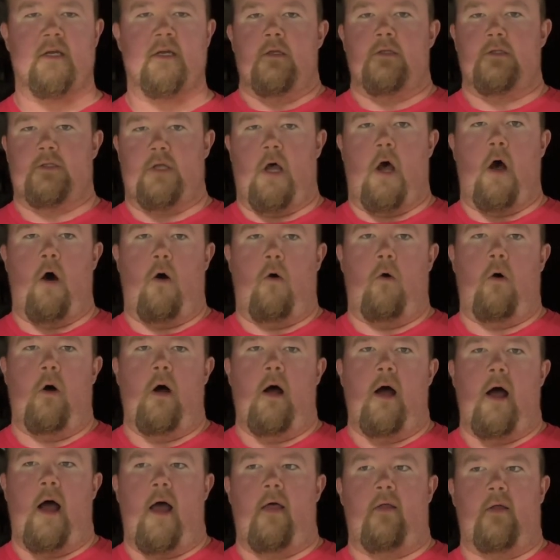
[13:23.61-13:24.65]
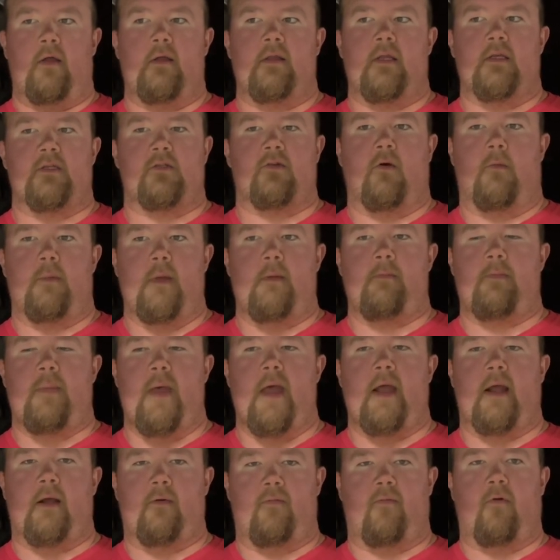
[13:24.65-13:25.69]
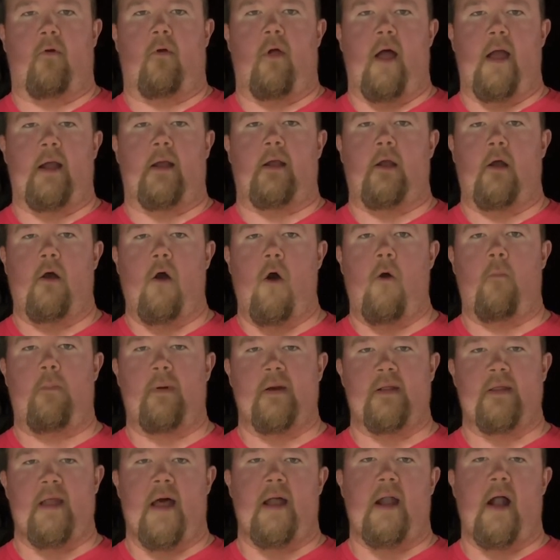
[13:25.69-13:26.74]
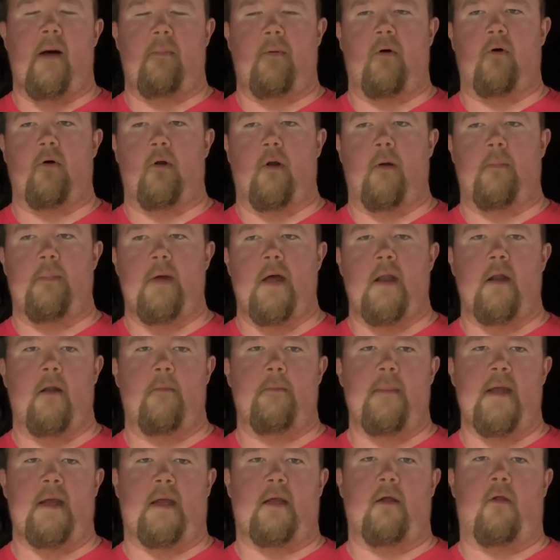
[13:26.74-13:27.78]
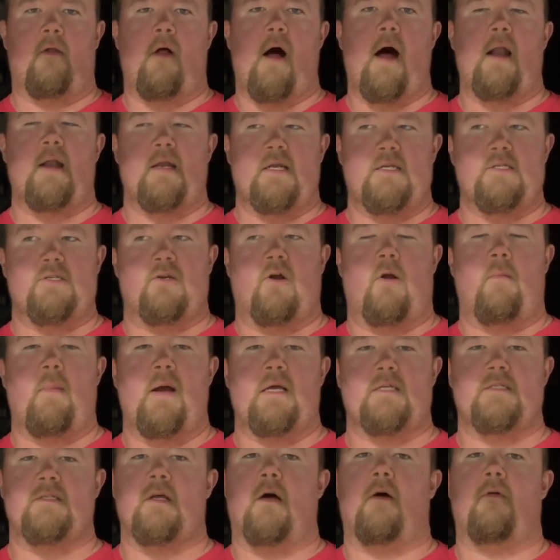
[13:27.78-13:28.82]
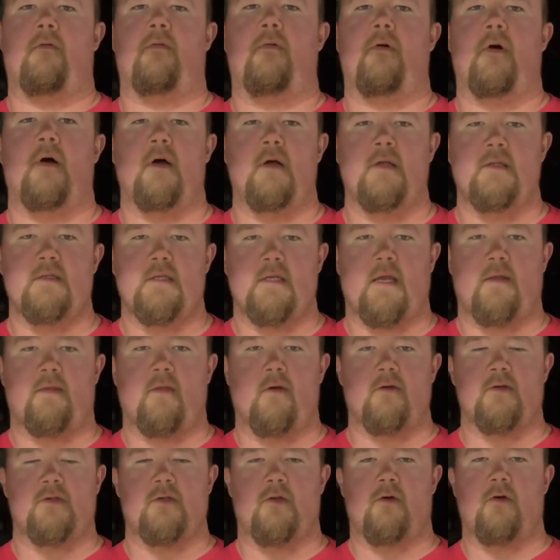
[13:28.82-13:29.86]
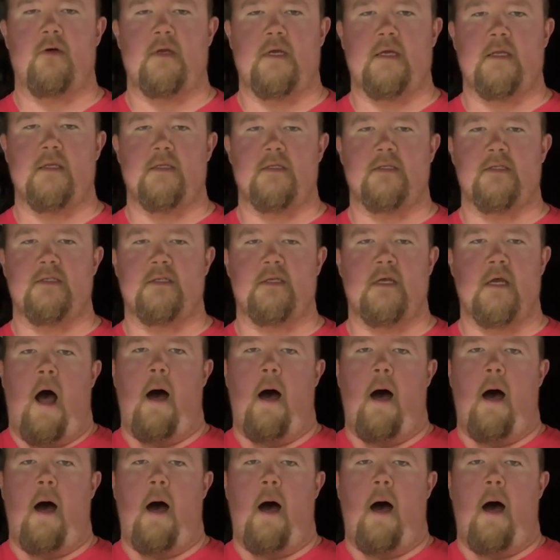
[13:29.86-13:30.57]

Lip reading: So I think this will be big for like opening that up a little bit and make it a lot easier on myself to get those cleans.